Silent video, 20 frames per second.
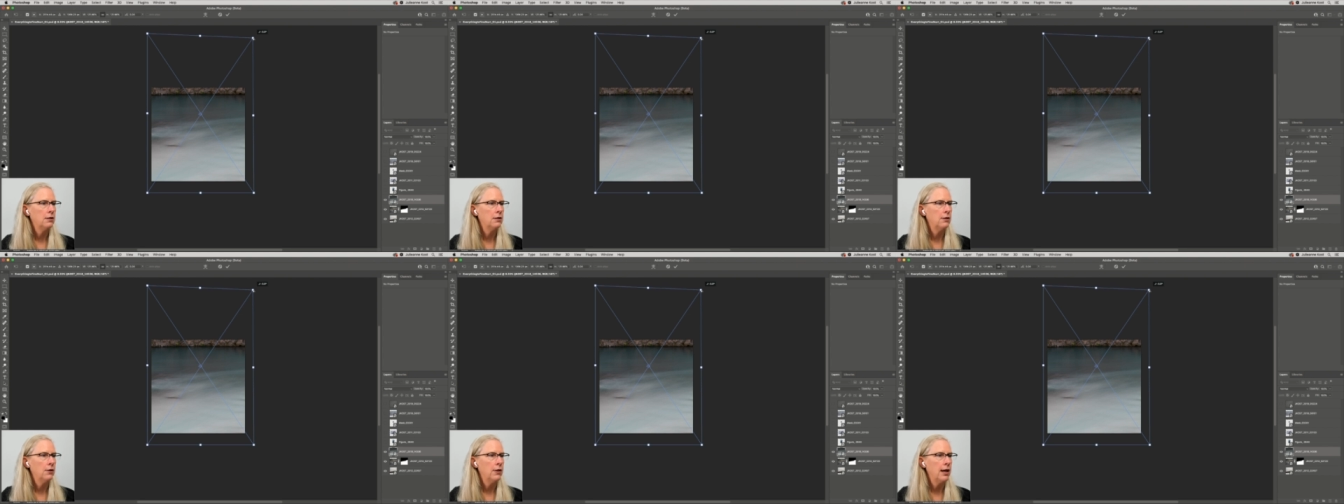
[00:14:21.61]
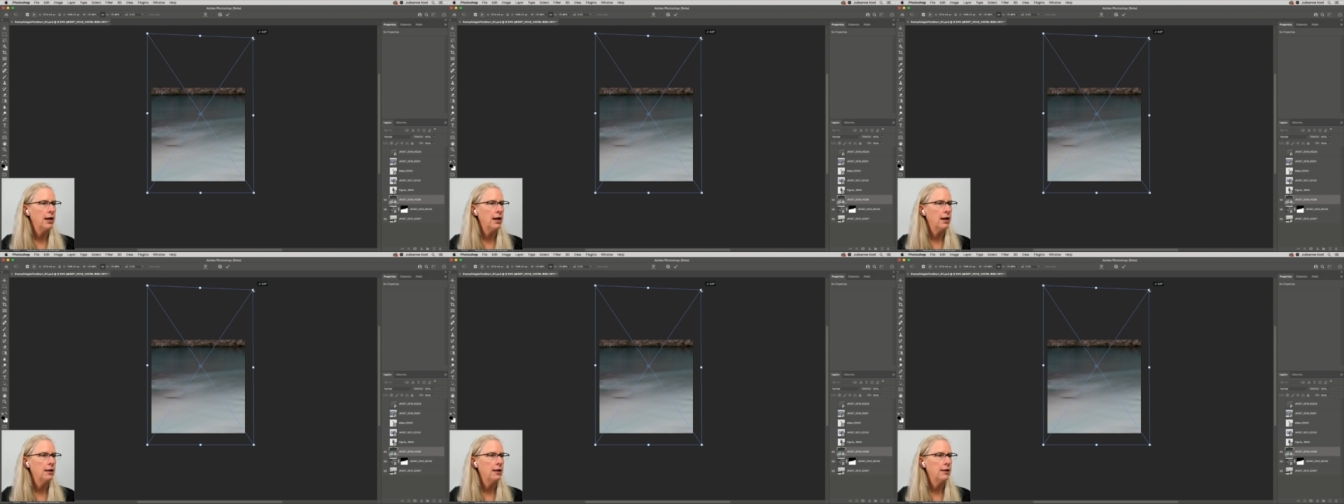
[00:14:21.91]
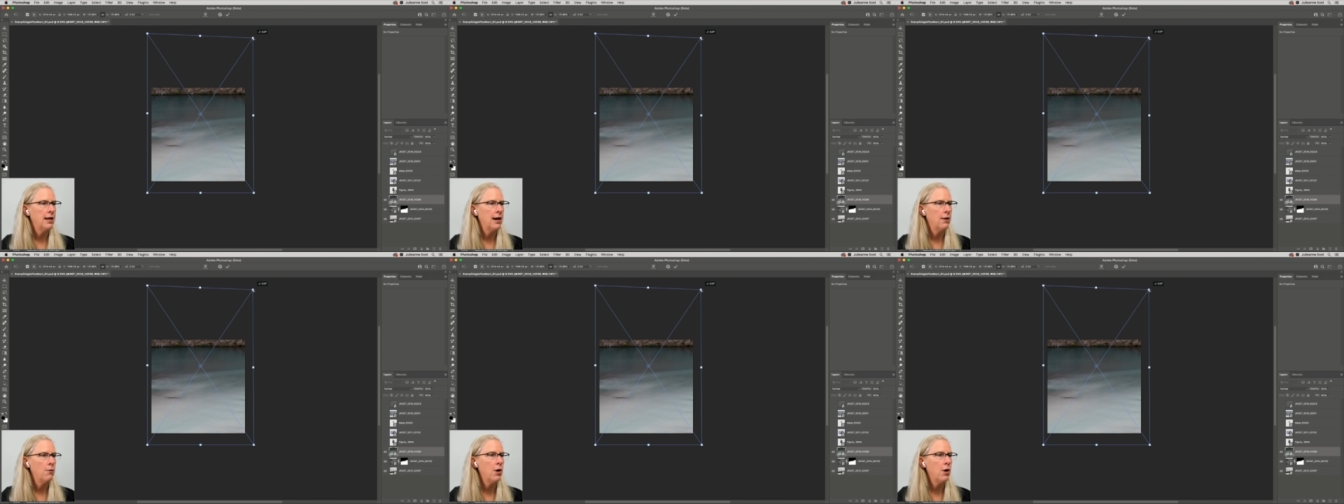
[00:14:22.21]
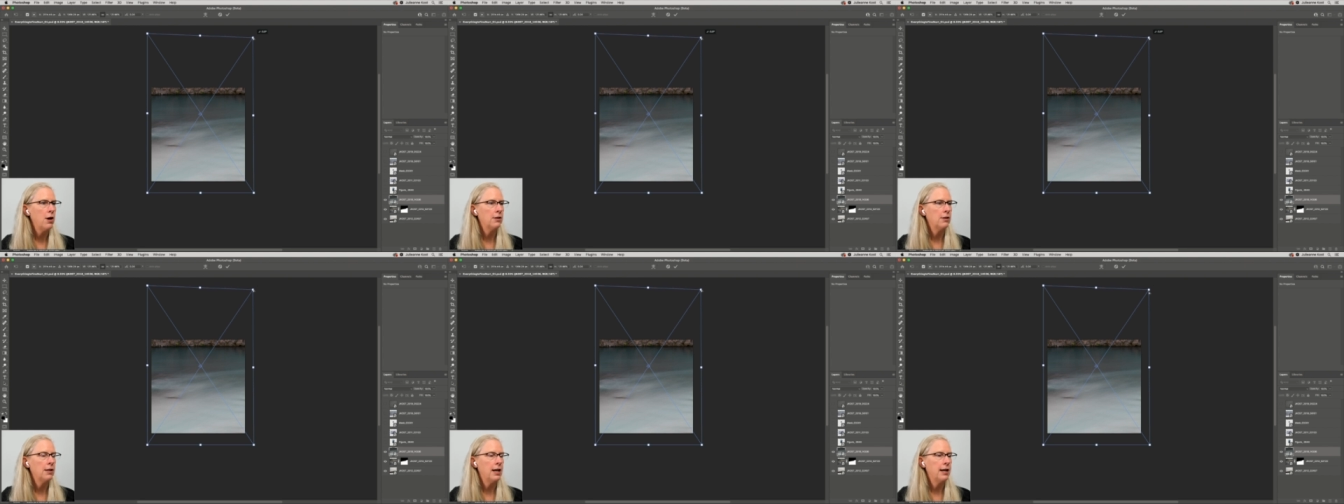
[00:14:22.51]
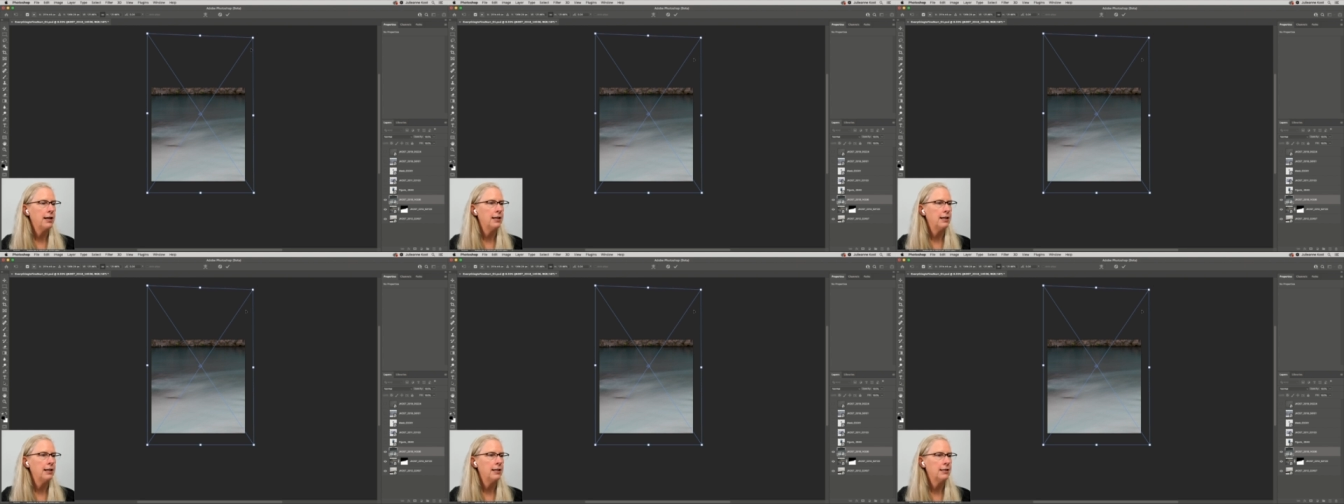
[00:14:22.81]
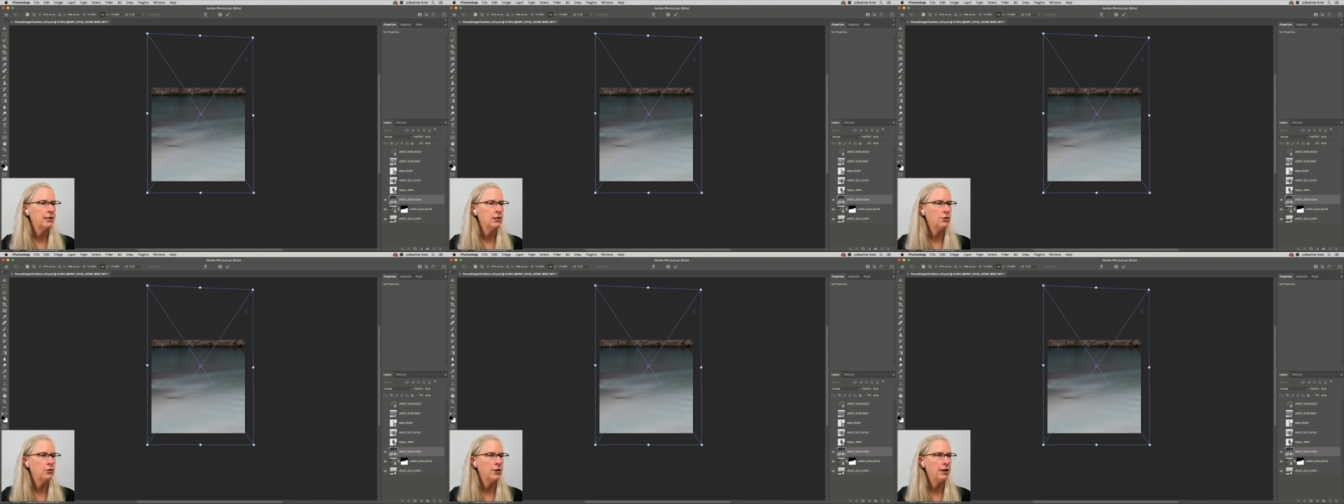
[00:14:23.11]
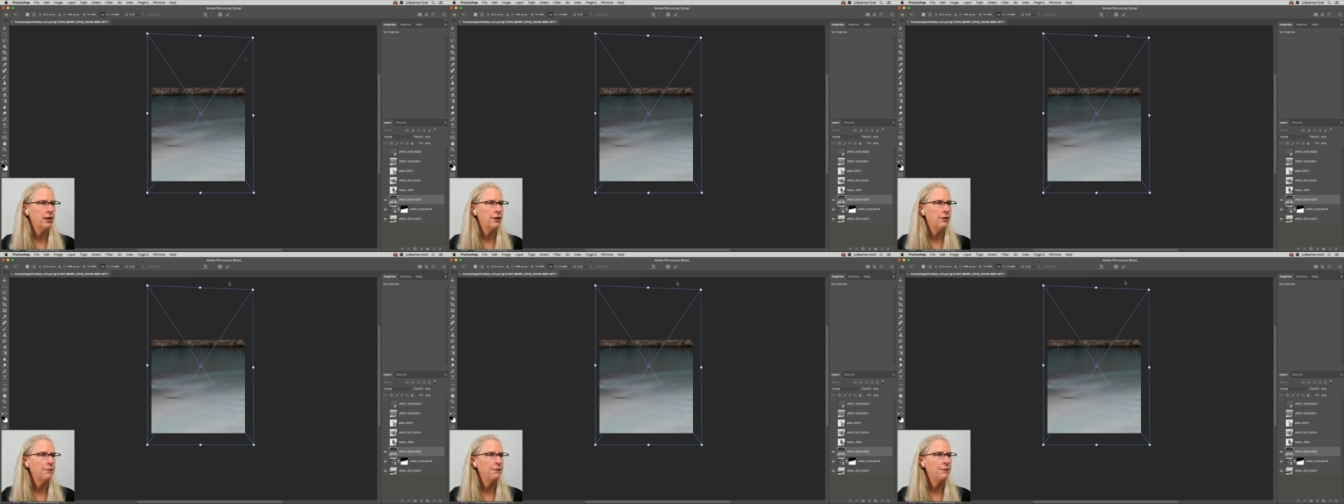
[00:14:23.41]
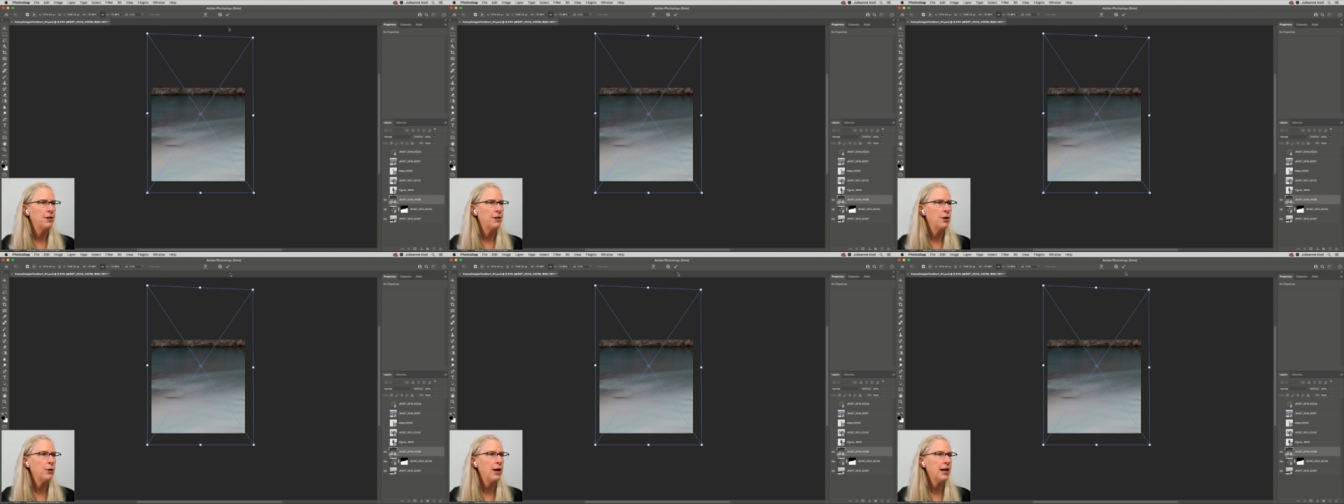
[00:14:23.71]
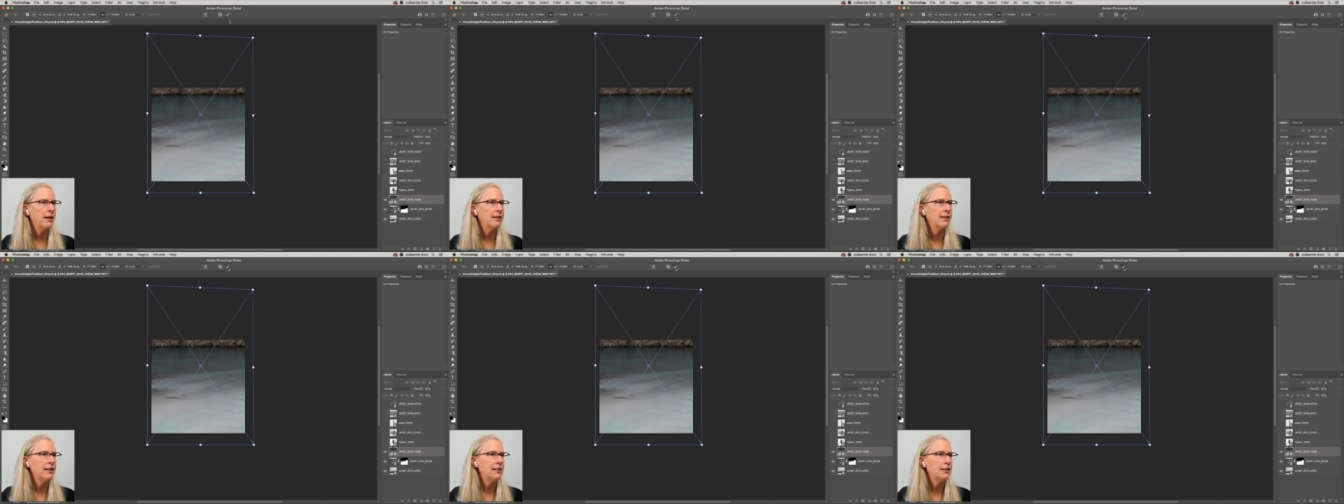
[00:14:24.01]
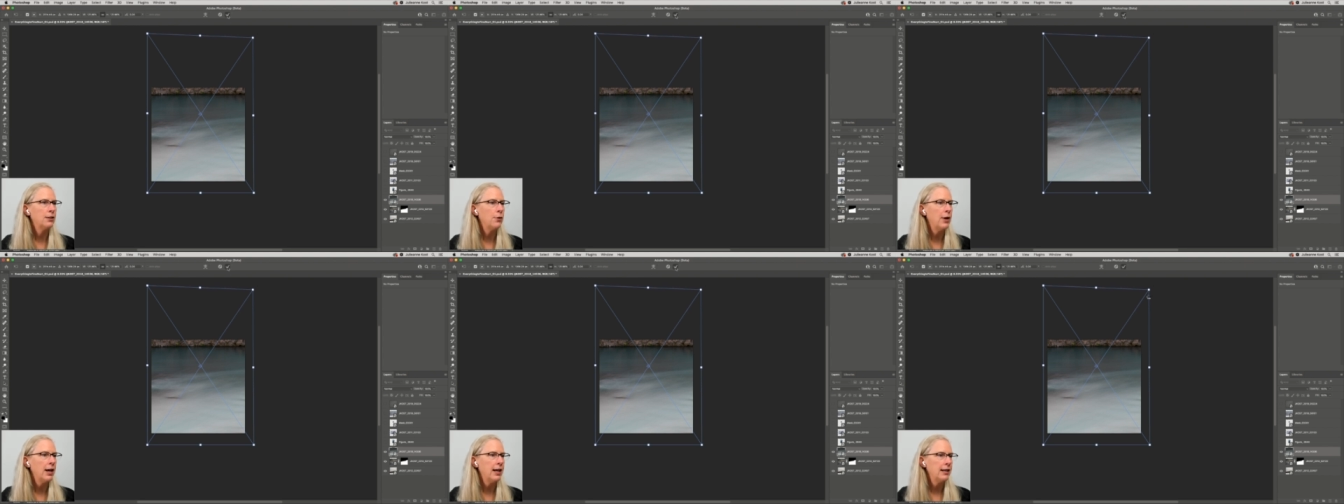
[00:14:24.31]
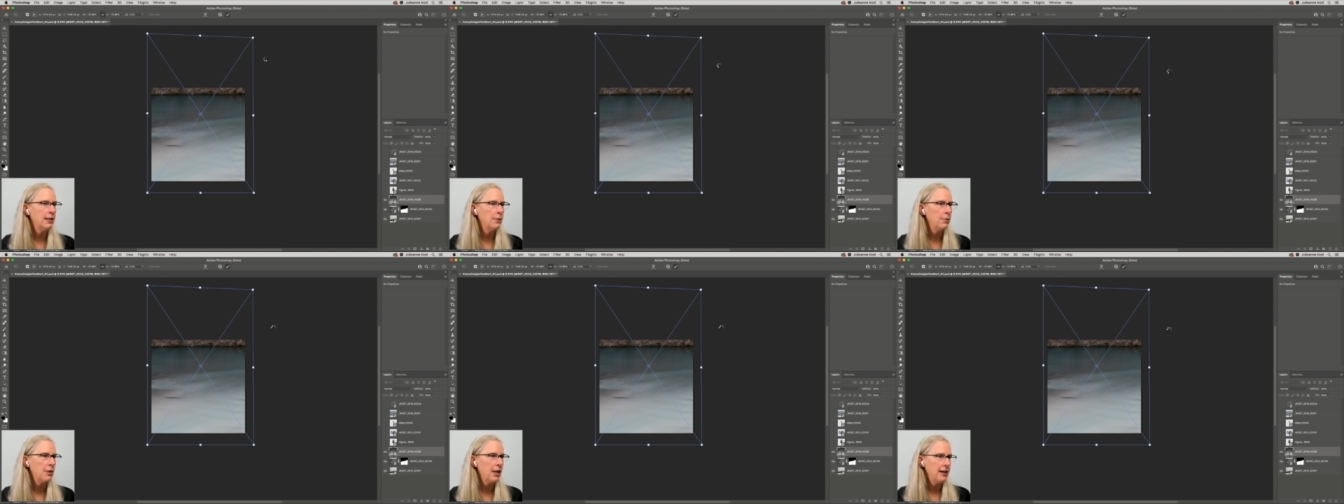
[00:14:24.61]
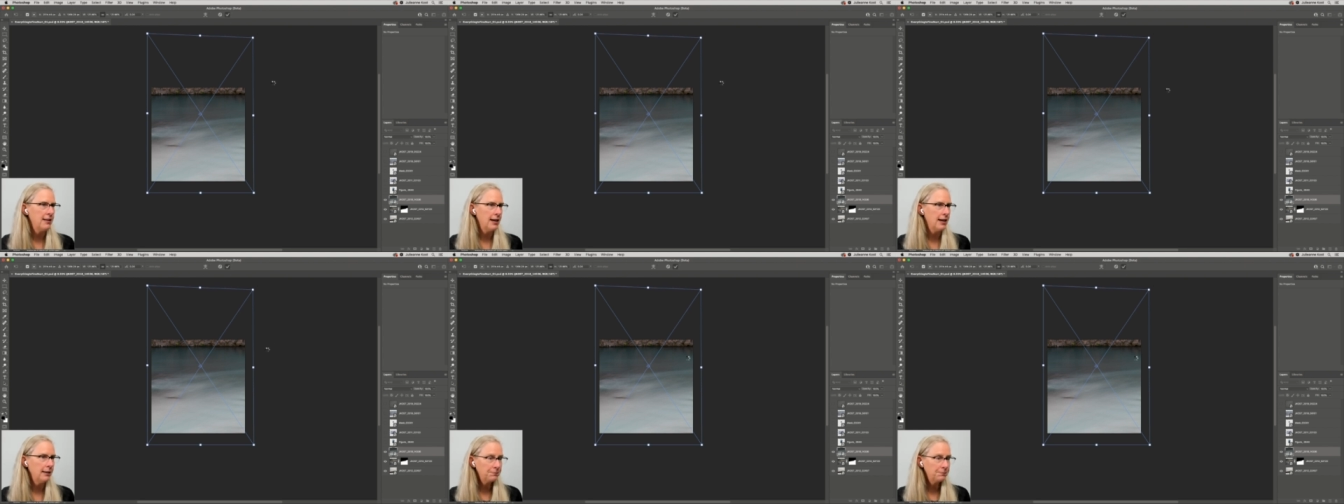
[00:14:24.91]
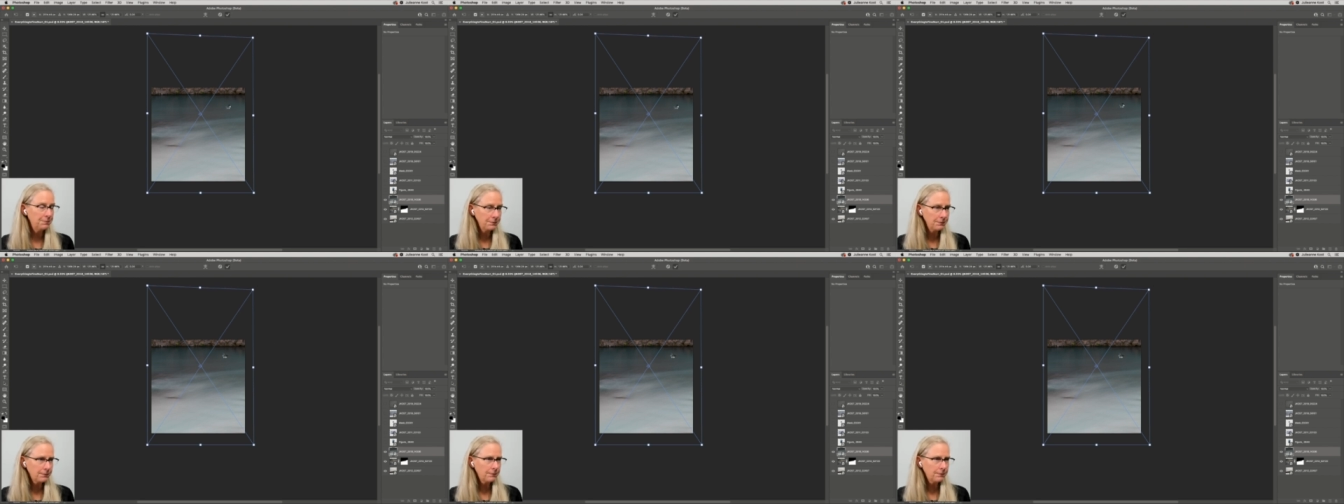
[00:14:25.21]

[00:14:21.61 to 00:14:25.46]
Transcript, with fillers: so that that water line is straighter. Okay, let's go ahead and apply that.